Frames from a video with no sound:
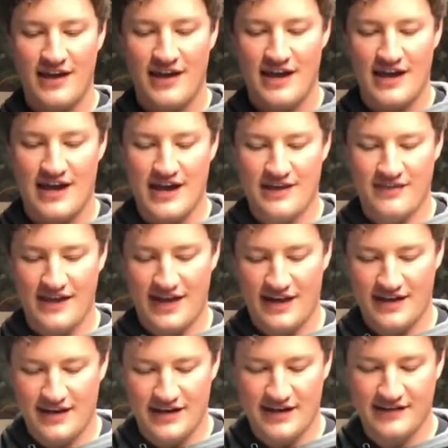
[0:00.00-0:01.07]
and
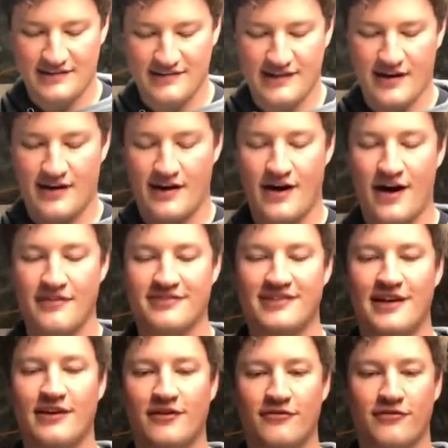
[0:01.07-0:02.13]
then it's off
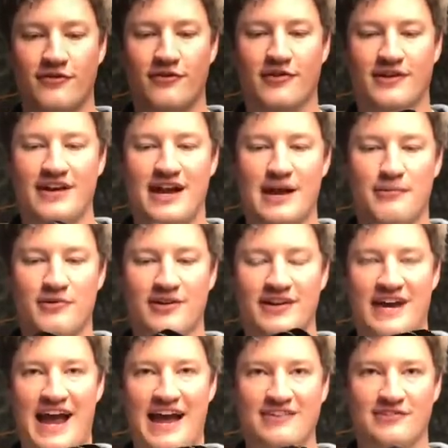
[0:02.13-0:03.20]
center for camber
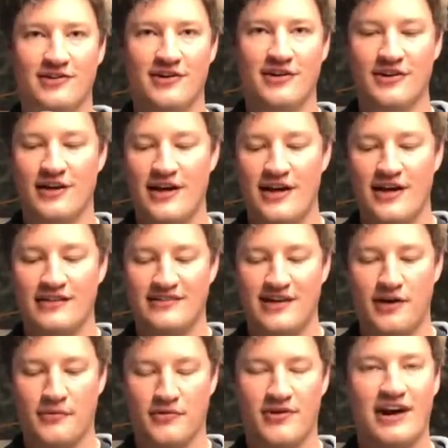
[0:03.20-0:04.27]
and caster to
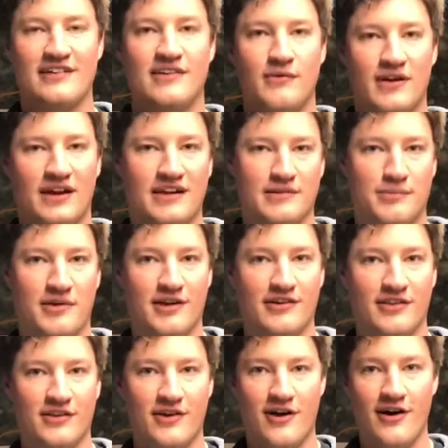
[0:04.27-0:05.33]
help correct it when it gets put onto
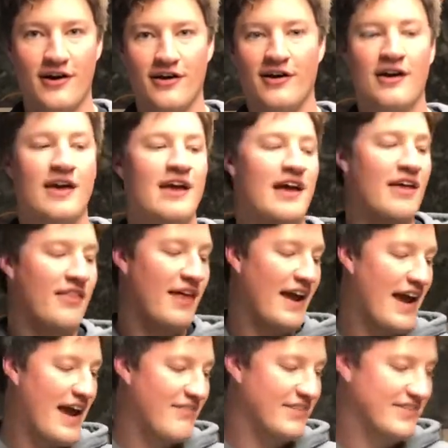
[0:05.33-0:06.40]
the car. Then I
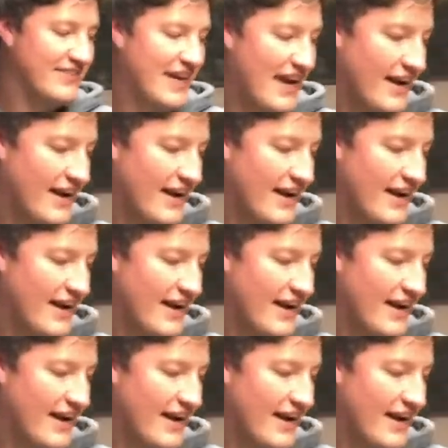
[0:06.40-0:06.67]
have a set